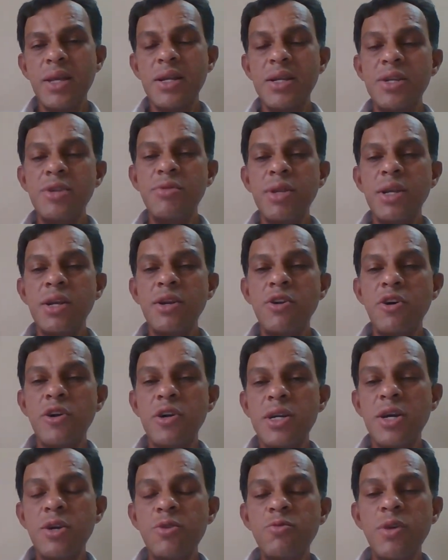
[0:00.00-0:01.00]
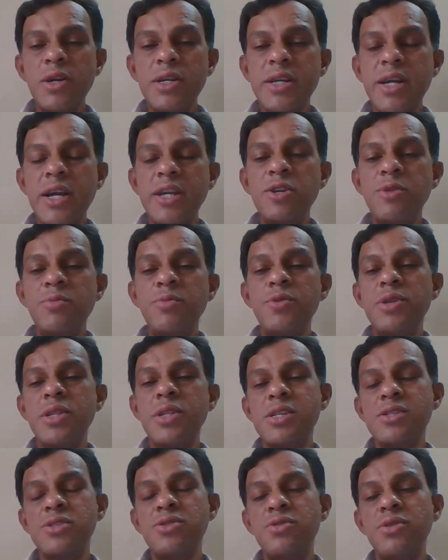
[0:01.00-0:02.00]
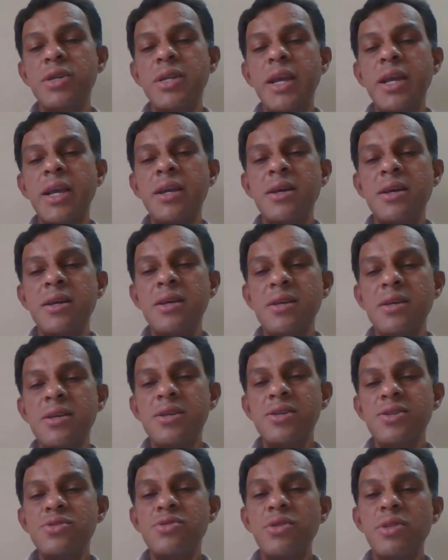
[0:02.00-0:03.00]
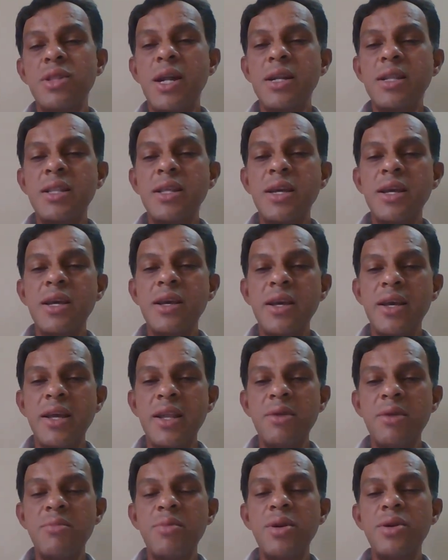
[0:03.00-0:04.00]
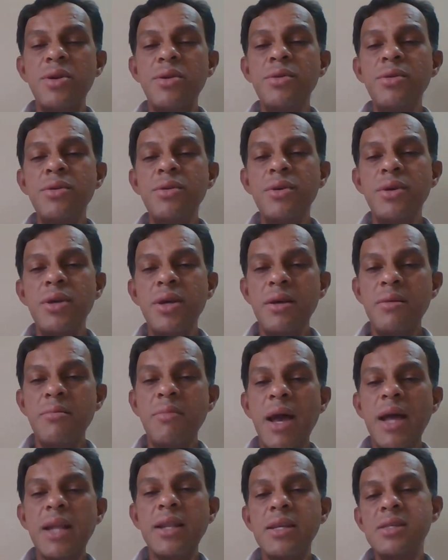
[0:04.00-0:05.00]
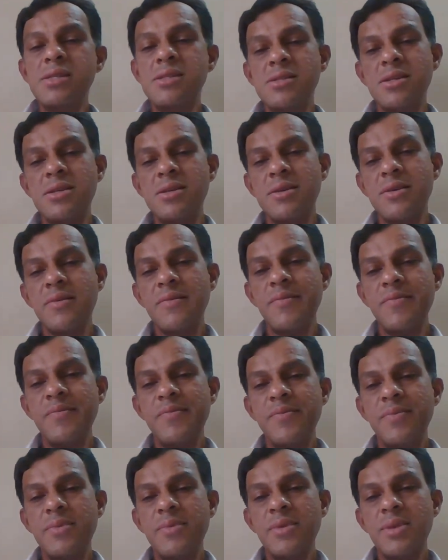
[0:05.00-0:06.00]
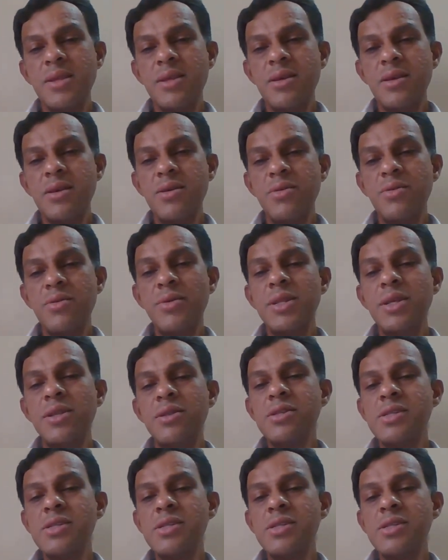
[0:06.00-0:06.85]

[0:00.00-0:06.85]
during lockdown, what kind of food they should take so that they can able to manage within the